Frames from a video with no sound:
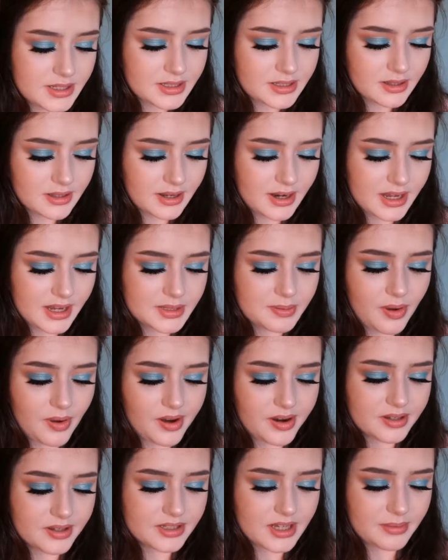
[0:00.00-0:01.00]
So the next
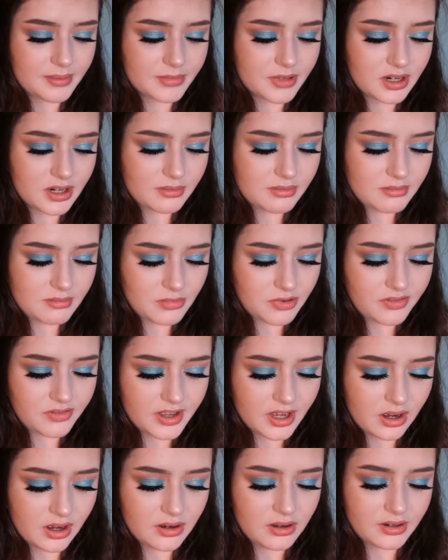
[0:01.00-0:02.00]
product I'm going to be
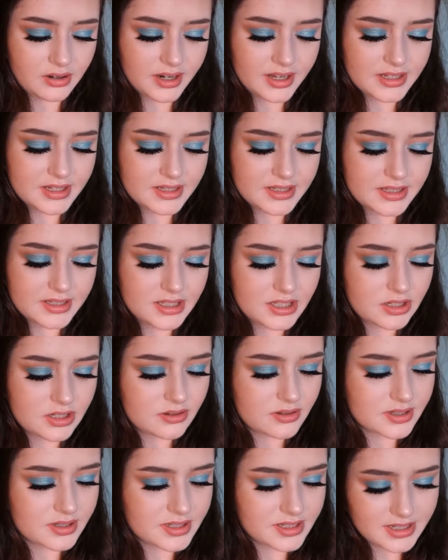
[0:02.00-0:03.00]
moving on is
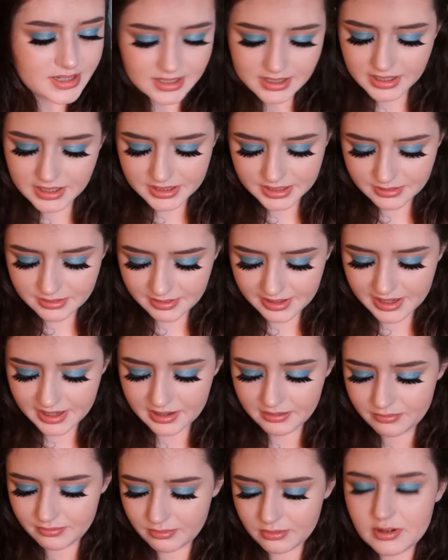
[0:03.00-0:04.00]
to concealer. So I
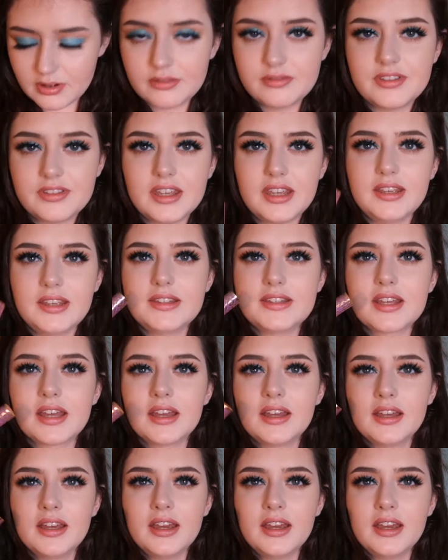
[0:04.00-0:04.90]
have one of these.